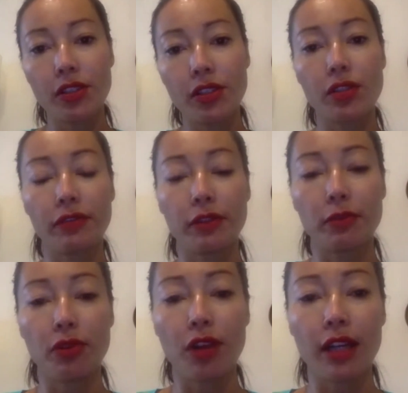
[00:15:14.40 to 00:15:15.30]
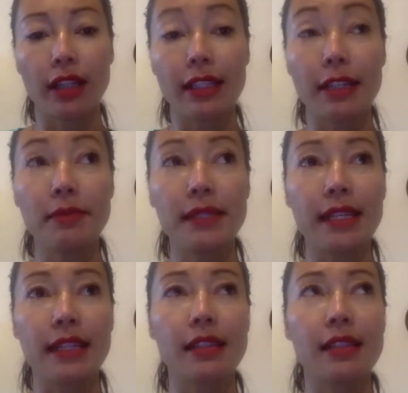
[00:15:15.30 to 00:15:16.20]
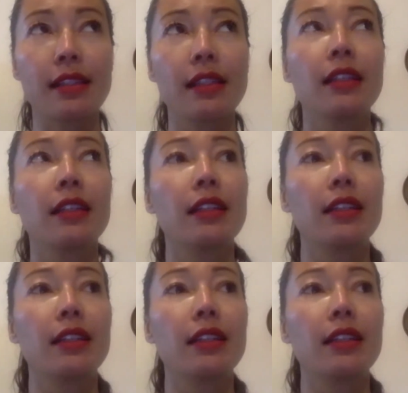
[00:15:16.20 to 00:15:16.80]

to different product updates, is